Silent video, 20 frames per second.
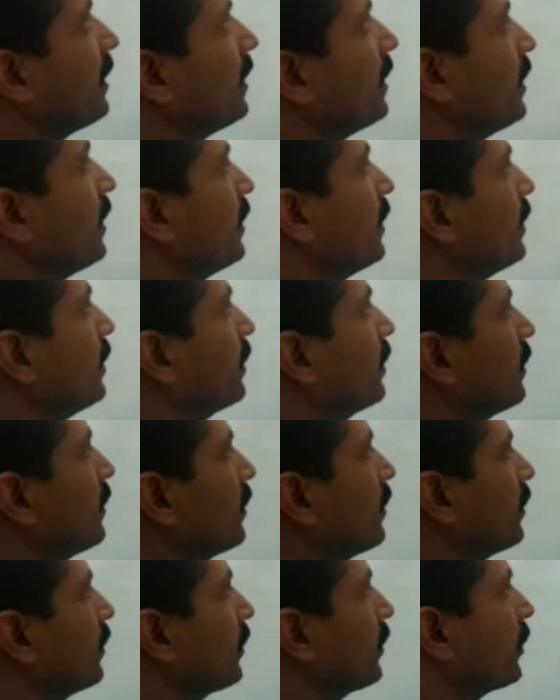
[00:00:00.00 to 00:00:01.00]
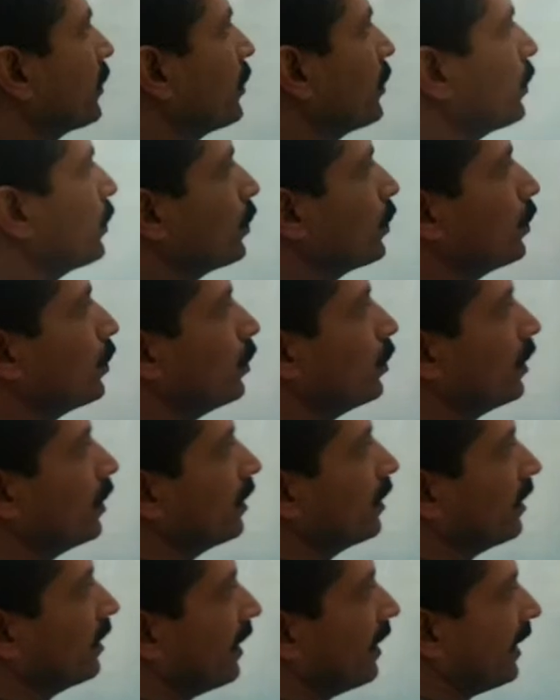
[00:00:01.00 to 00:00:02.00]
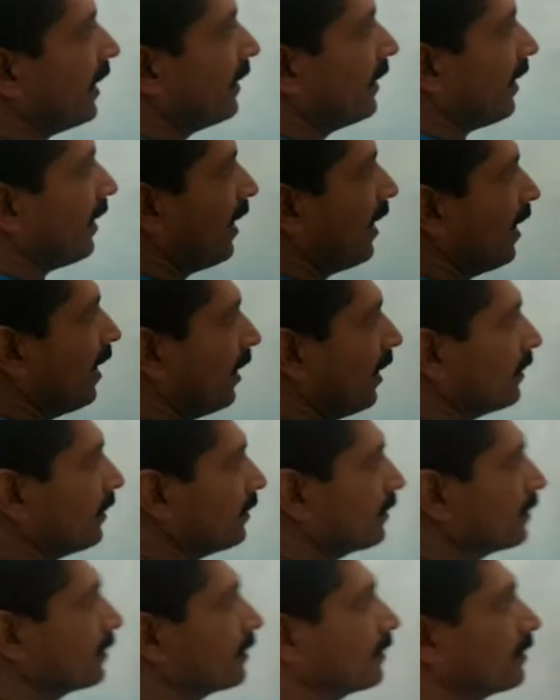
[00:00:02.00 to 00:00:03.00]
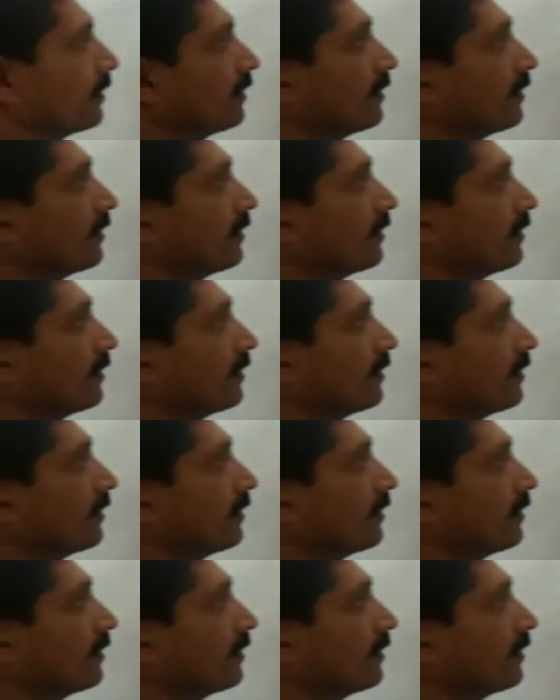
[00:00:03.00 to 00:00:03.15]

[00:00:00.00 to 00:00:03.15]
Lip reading: P, Q and R,